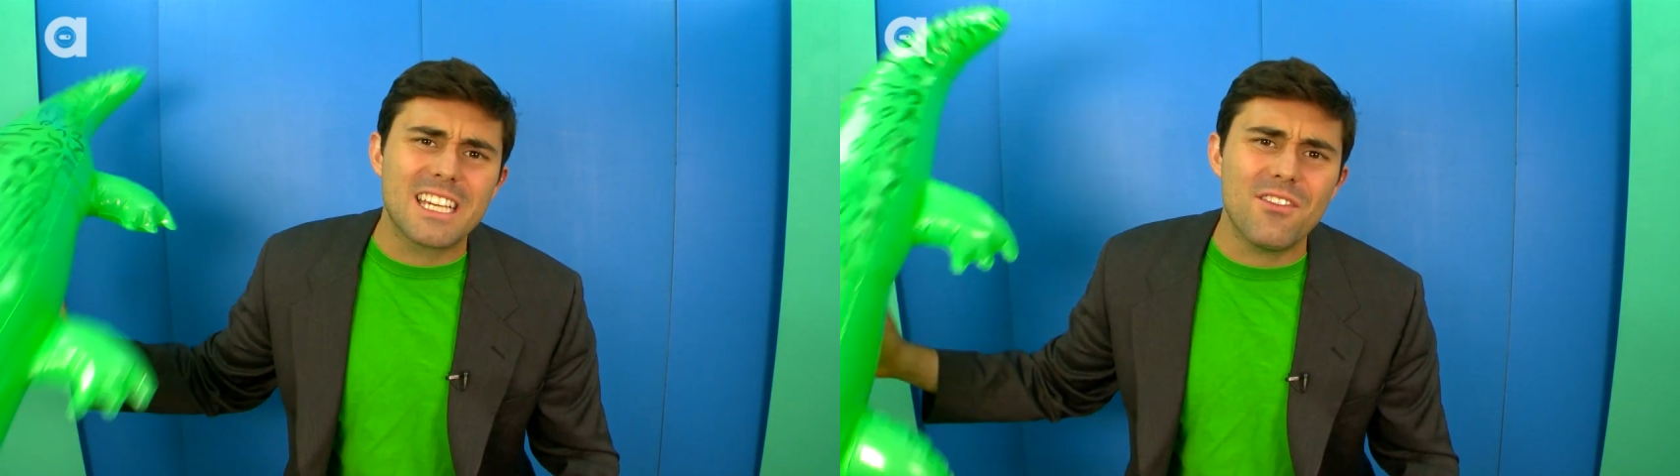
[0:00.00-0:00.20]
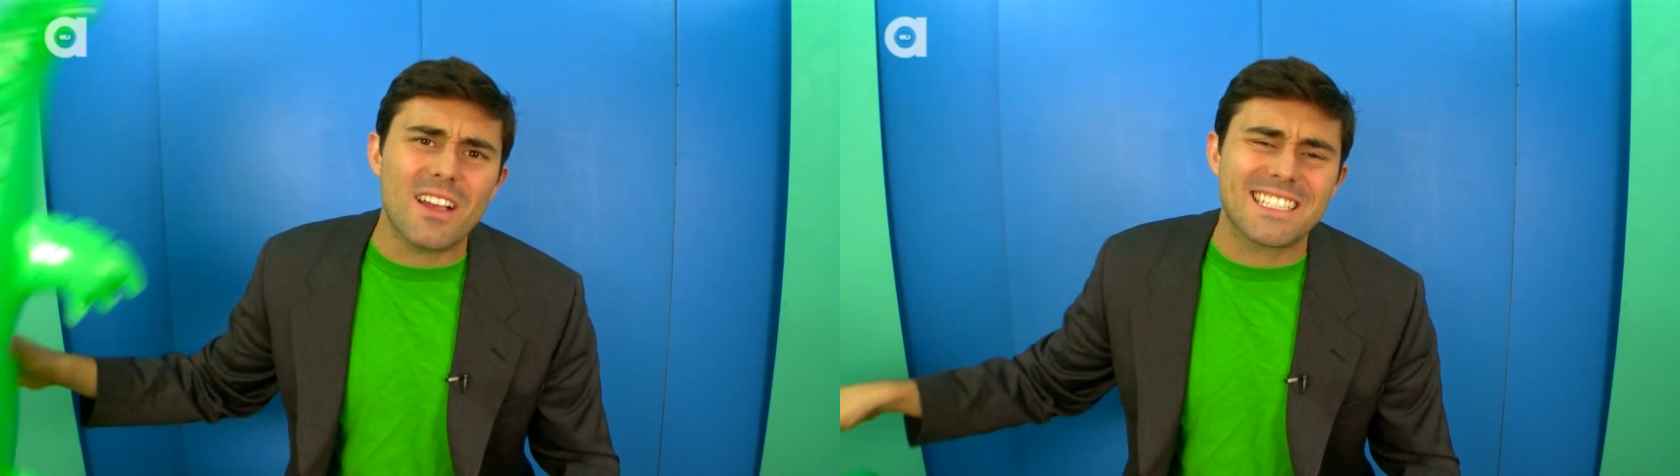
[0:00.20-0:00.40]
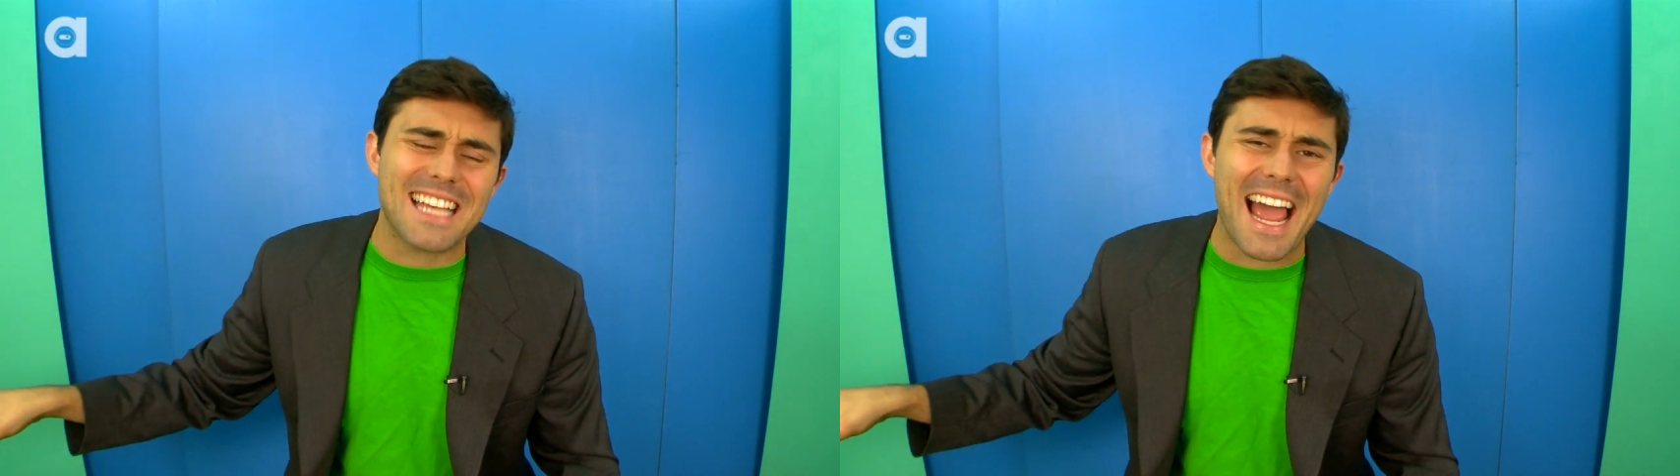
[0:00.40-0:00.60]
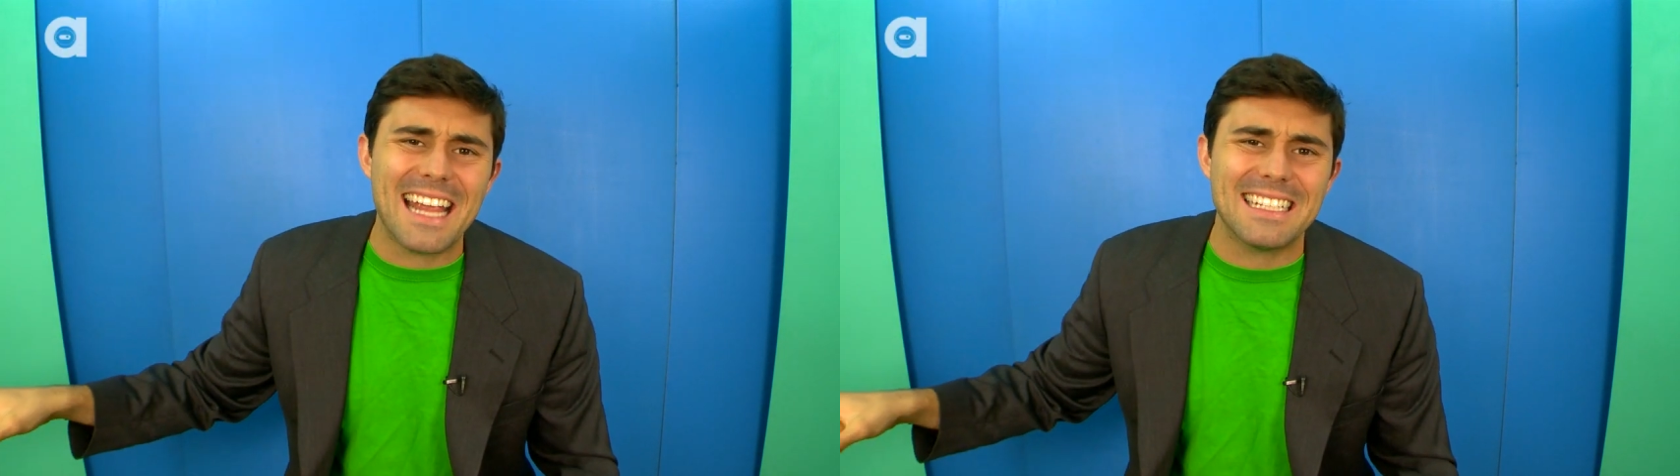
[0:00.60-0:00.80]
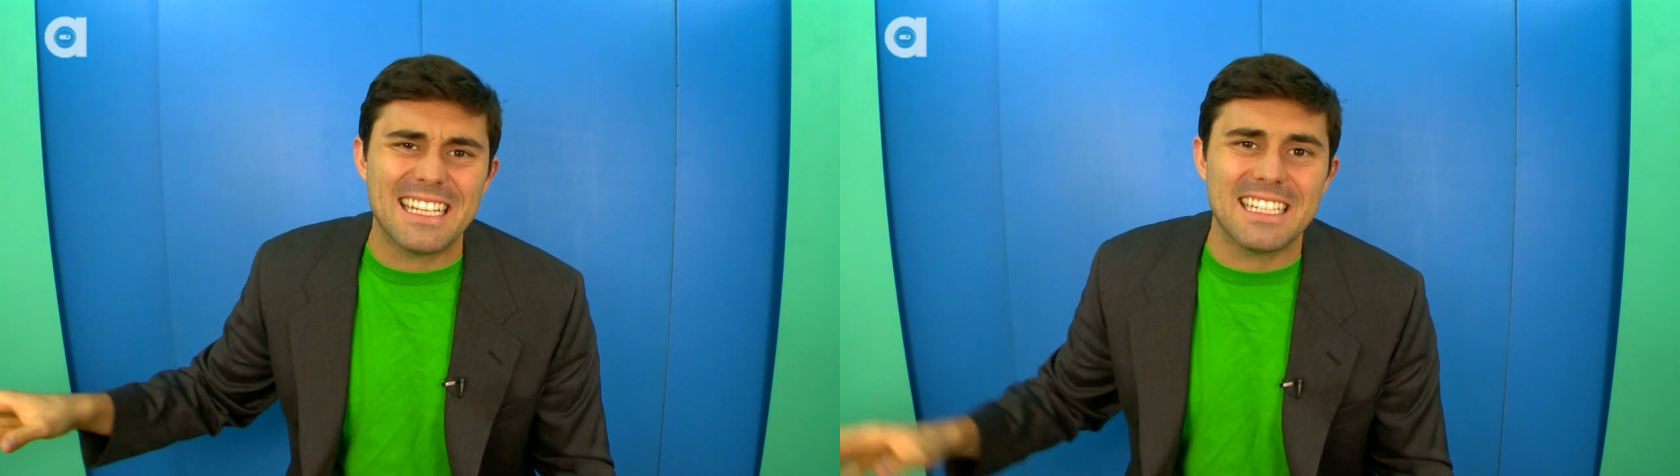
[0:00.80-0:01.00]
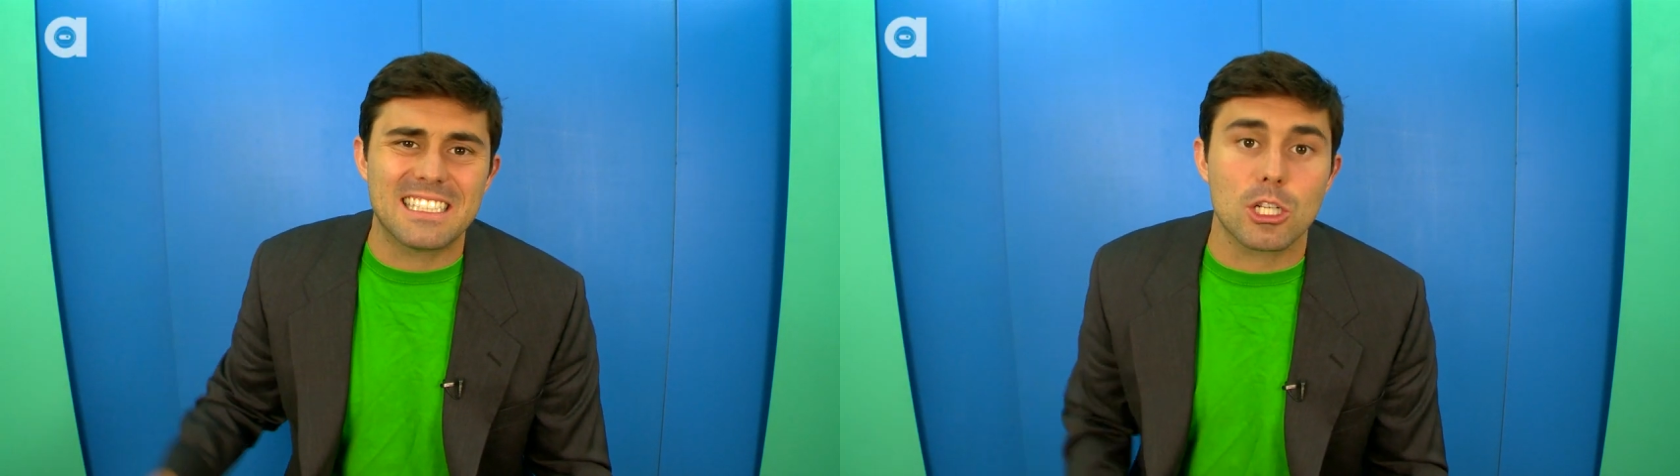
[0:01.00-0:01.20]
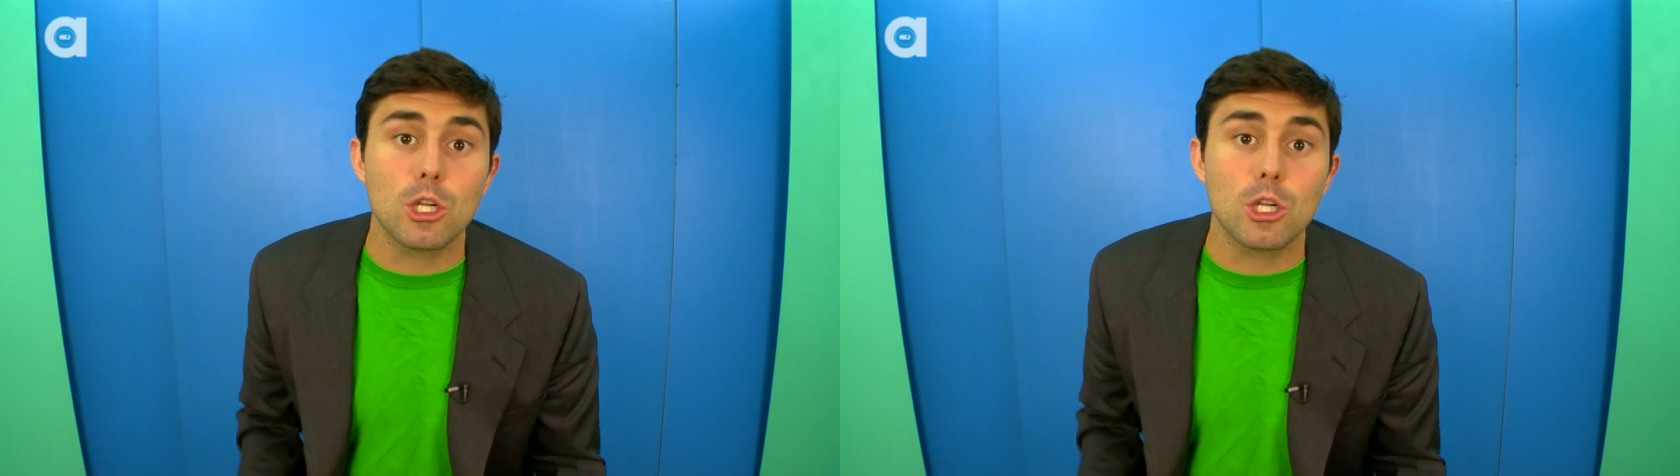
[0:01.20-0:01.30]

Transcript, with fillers: give scientists